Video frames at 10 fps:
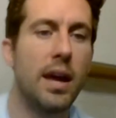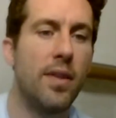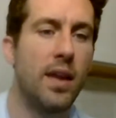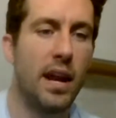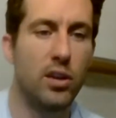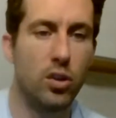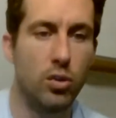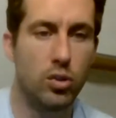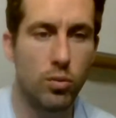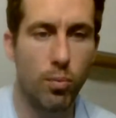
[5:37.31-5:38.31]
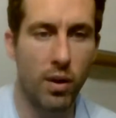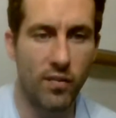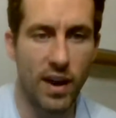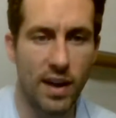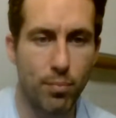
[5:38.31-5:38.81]
And then I do
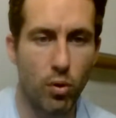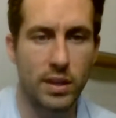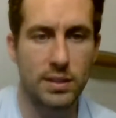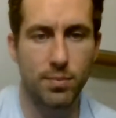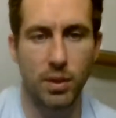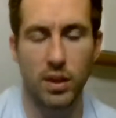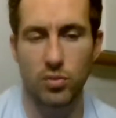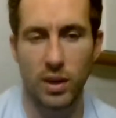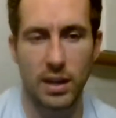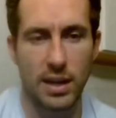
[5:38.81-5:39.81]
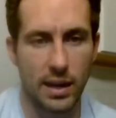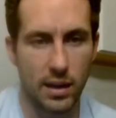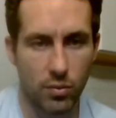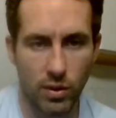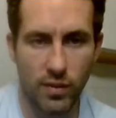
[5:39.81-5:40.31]
2.5 points, players rated
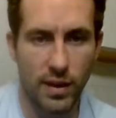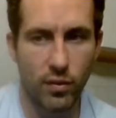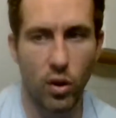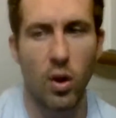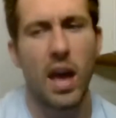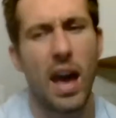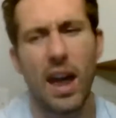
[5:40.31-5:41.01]
93.50.